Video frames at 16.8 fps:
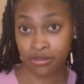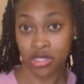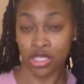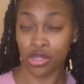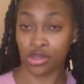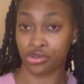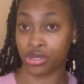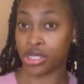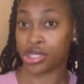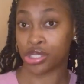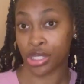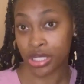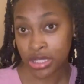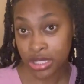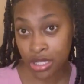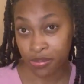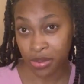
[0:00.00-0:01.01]
to
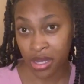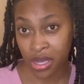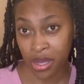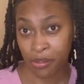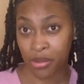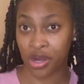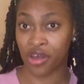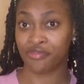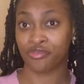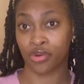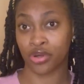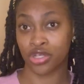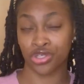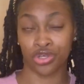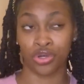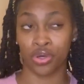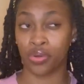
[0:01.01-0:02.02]
3:30 p.m. But of course,
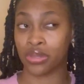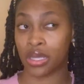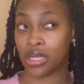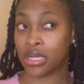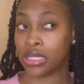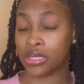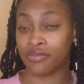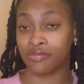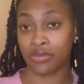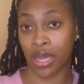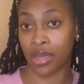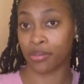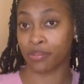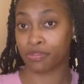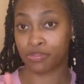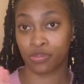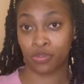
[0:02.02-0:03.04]
you know, they leave like
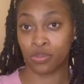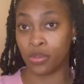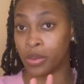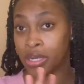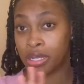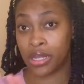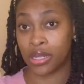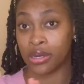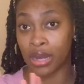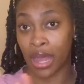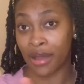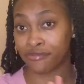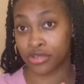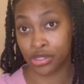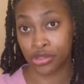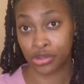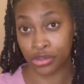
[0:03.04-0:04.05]
within
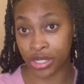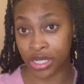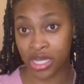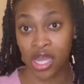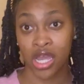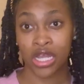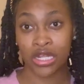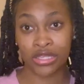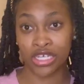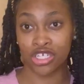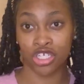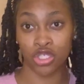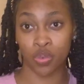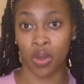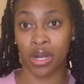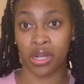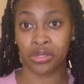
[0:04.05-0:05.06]
after 3. They just
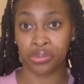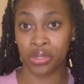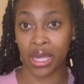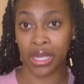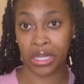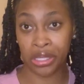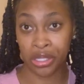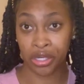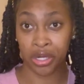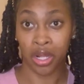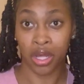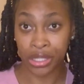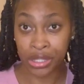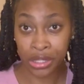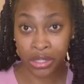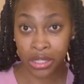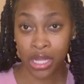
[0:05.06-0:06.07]
want to do like a little
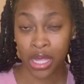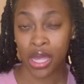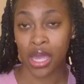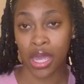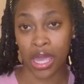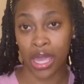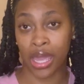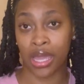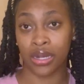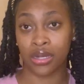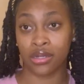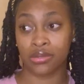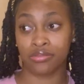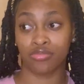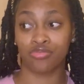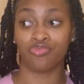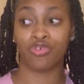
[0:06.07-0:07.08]
huddle and
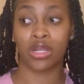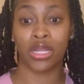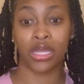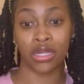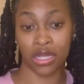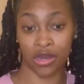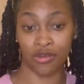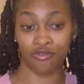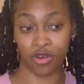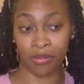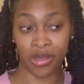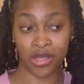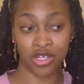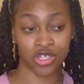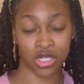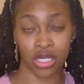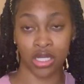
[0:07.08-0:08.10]
relay the
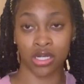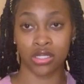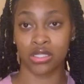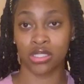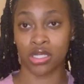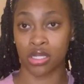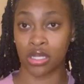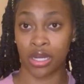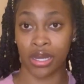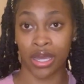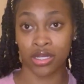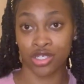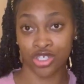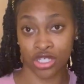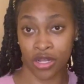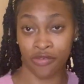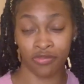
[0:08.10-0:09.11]
information to the next
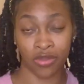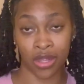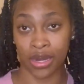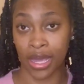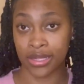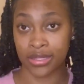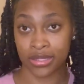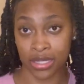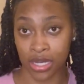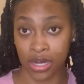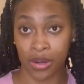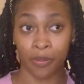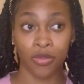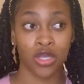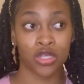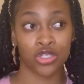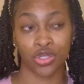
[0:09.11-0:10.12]
shift, and that's it.
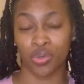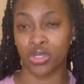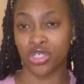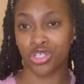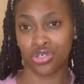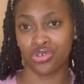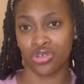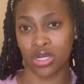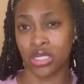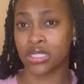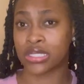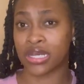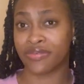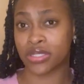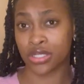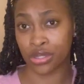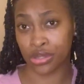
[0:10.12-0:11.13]
So it's usually
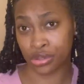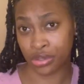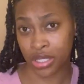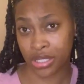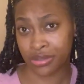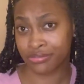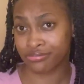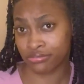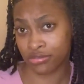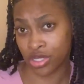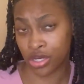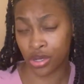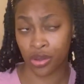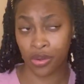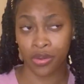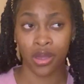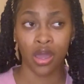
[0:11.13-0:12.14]
7 to 3, you know.